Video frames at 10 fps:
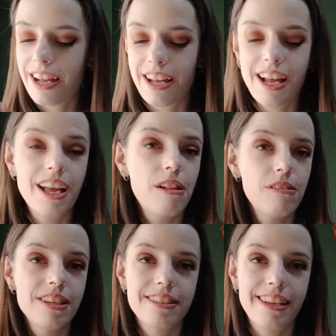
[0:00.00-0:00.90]
I
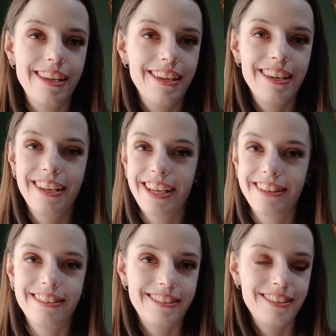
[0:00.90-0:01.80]
always say, get
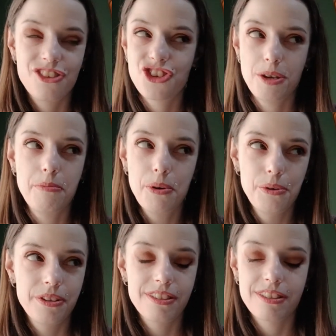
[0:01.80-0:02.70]
cheap
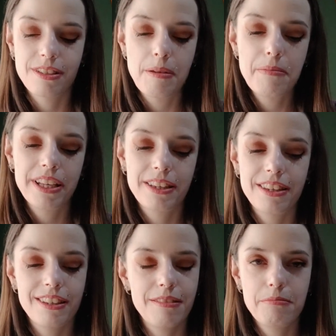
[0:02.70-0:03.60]
hooks, but
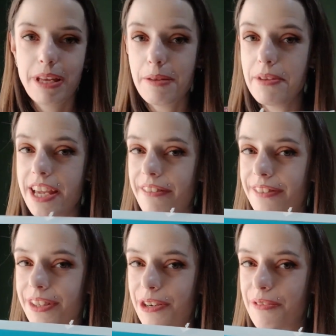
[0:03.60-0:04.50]
maybe
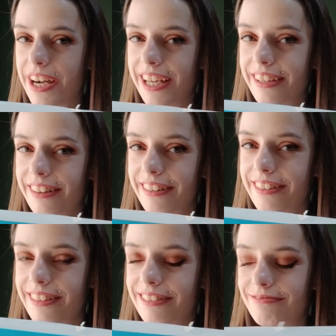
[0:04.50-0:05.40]
after a while
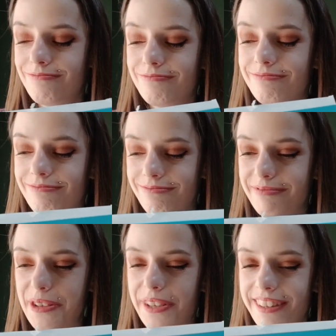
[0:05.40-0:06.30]

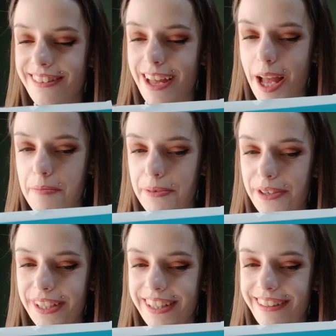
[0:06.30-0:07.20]
you can
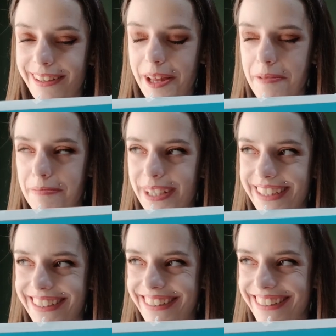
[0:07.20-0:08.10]
upgrade a little bit.
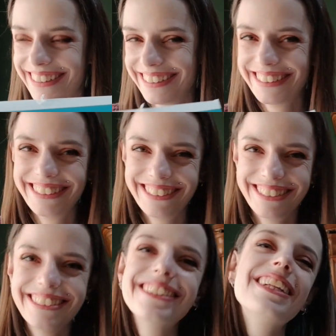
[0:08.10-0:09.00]

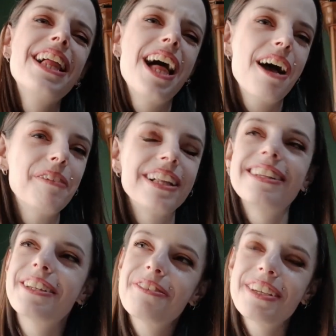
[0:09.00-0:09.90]
Well,
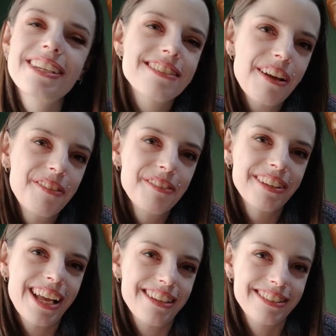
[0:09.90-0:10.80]
the thing is, everyone
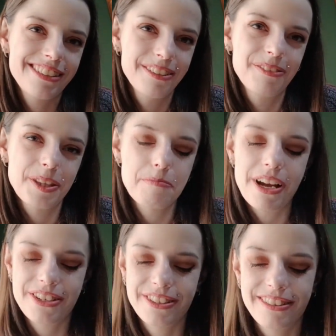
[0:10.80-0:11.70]
has different
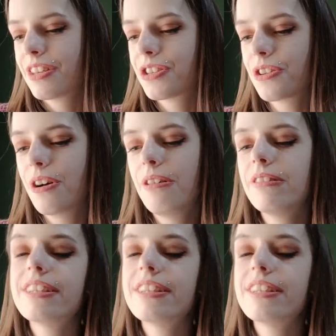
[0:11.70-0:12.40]
budget. So the